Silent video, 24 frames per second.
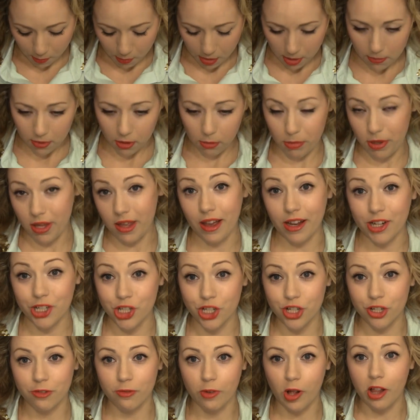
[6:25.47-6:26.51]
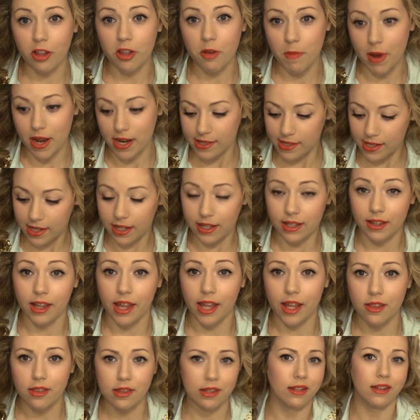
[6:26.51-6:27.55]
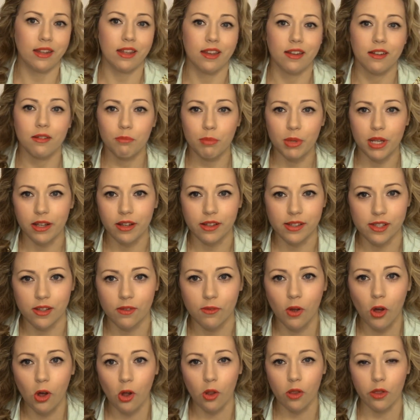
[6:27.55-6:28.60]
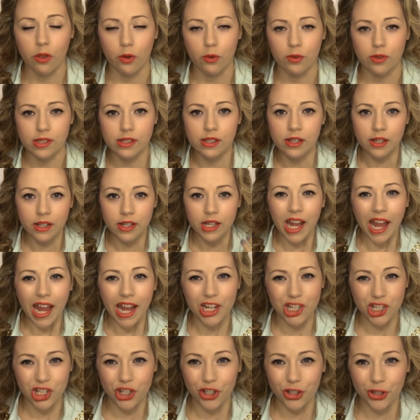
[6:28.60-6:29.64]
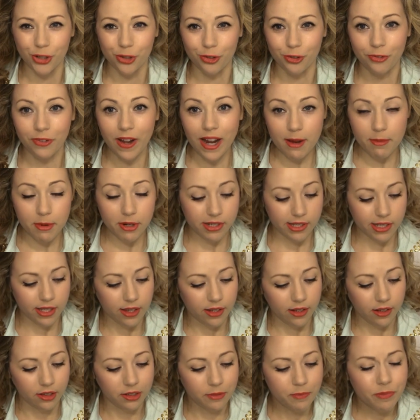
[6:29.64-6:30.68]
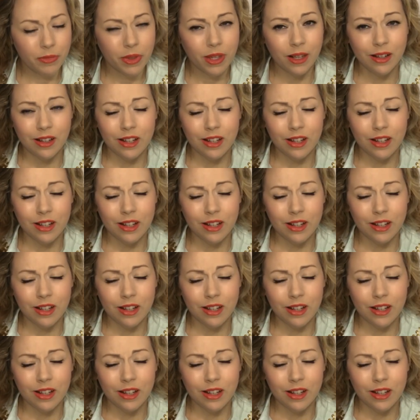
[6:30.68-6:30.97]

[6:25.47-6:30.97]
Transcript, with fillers: Maybe it'll be extra volumizing and lengthening because of all those extra little fibers in there.